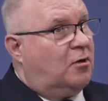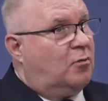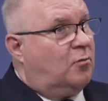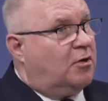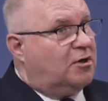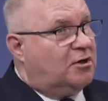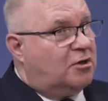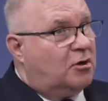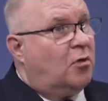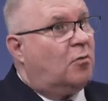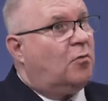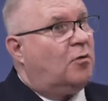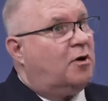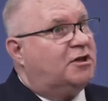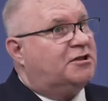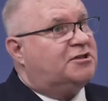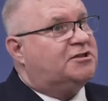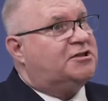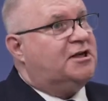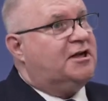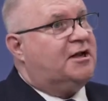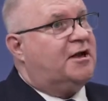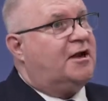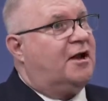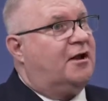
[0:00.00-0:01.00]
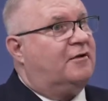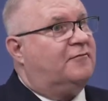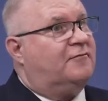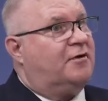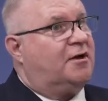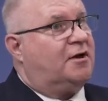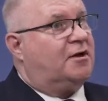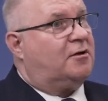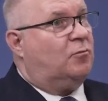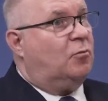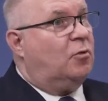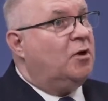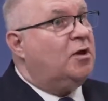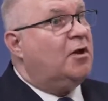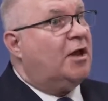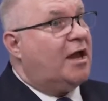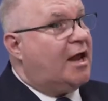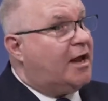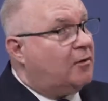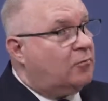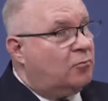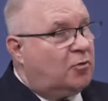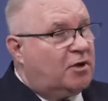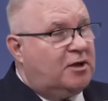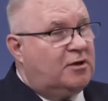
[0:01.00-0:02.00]
We don't want to see conflict.
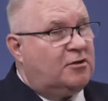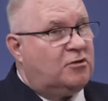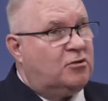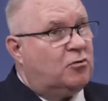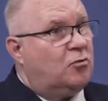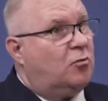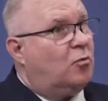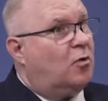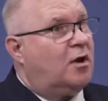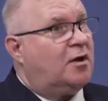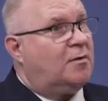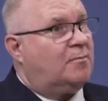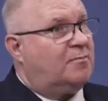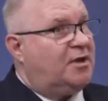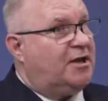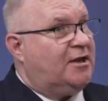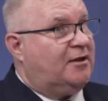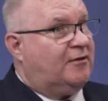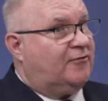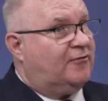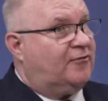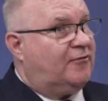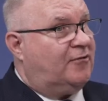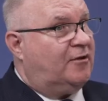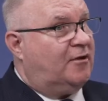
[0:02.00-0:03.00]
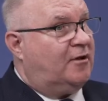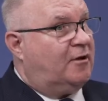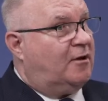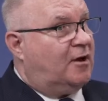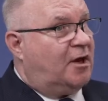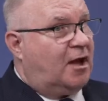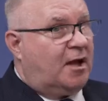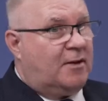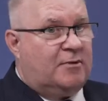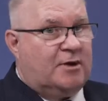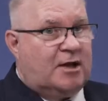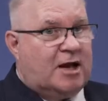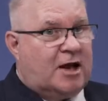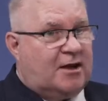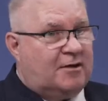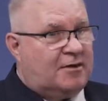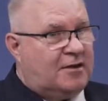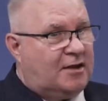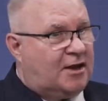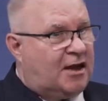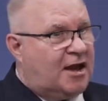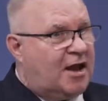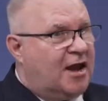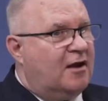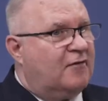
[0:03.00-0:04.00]
We do want peace. I mean, I
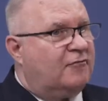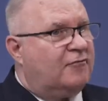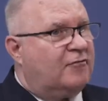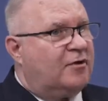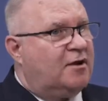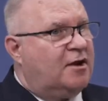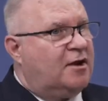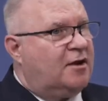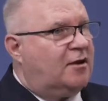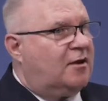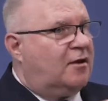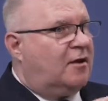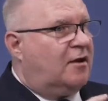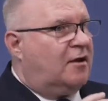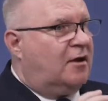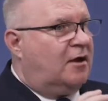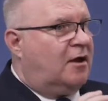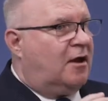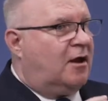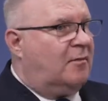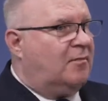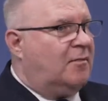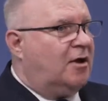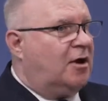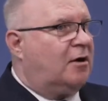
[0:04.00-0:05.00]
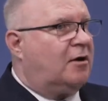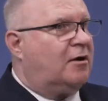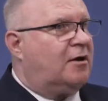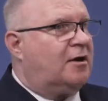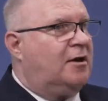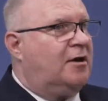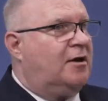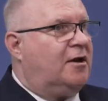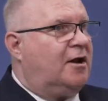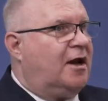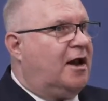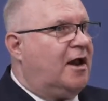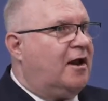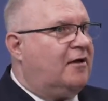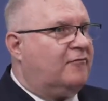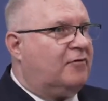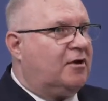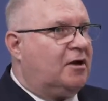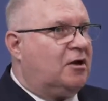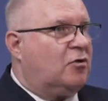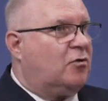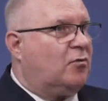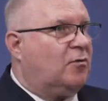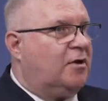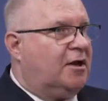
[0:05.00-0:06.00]
think every American and every
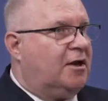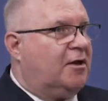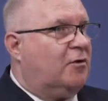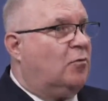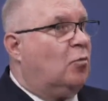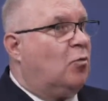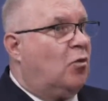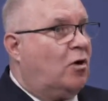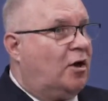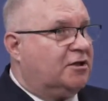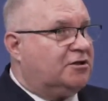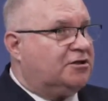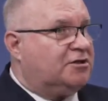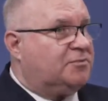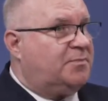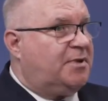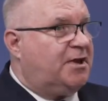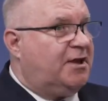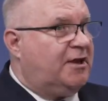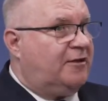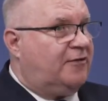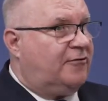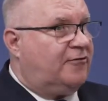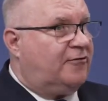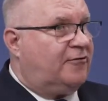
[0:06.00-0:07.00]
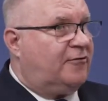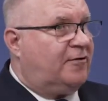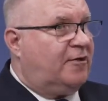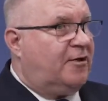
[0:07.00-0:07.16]
Korean wants peace.